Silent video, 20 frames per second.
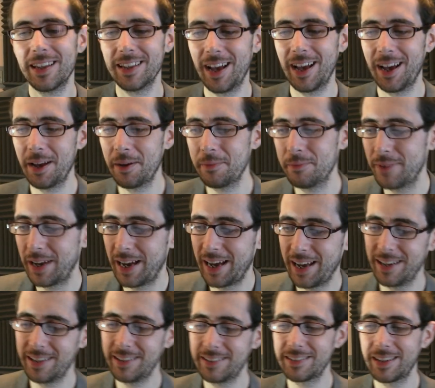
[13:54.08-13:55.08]
um,
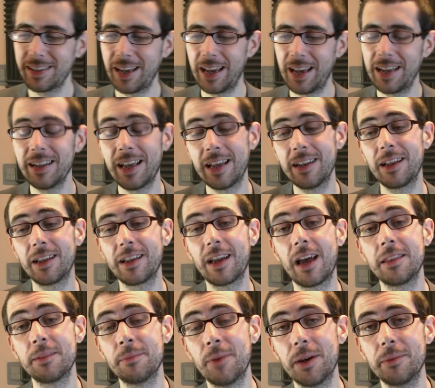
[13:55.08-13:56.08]
and and and
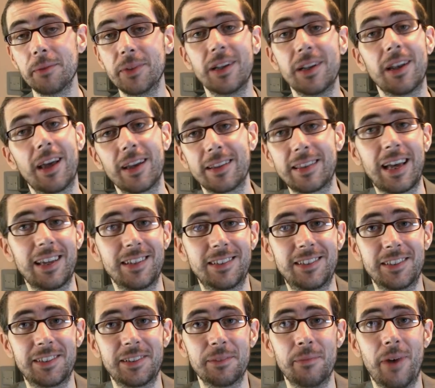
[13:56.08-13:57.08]
at the moment, like, that's
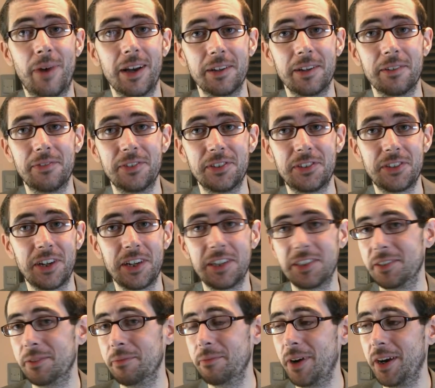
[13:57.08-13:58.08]
just a minor
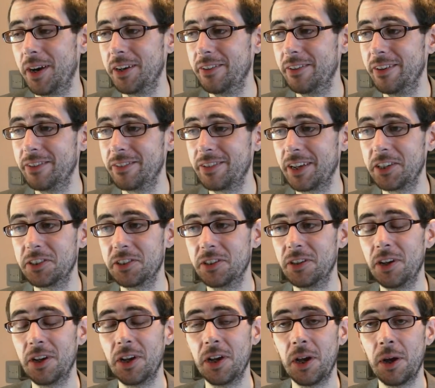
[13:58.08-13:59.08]
frustration, a minor irritation,
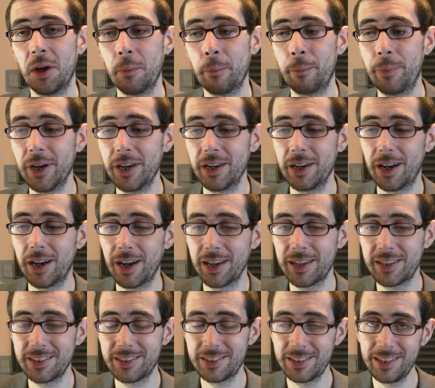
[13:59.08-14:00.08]
but I
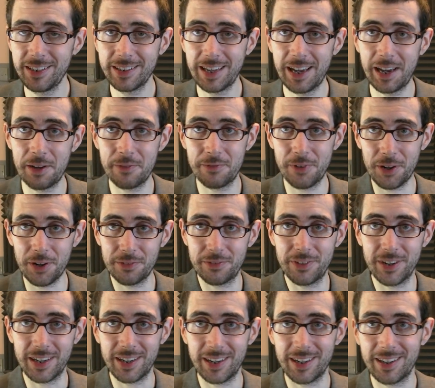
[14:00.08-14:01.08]
can see that
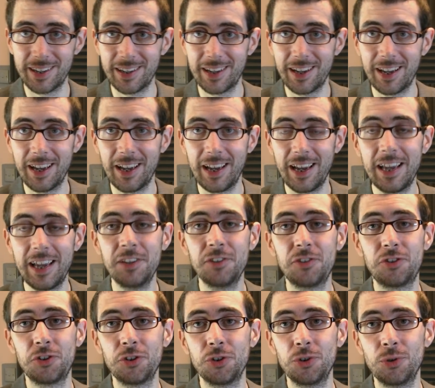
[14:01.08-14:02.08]
evolving
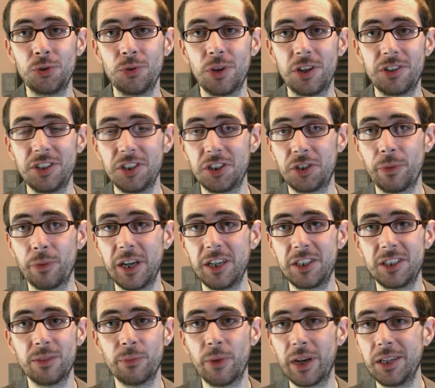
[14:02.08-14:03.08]
into a
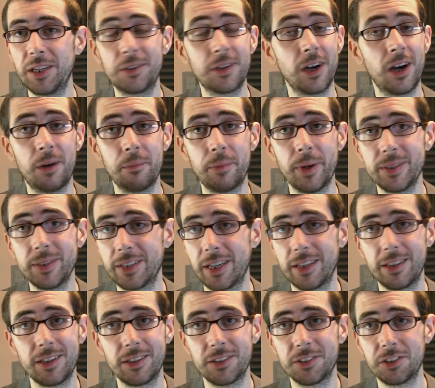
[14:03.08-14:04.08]
situation where you can't post
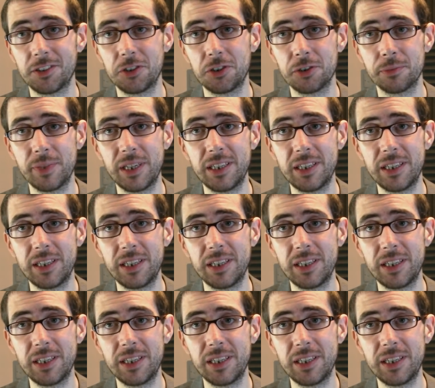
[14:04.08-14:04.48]
anything on social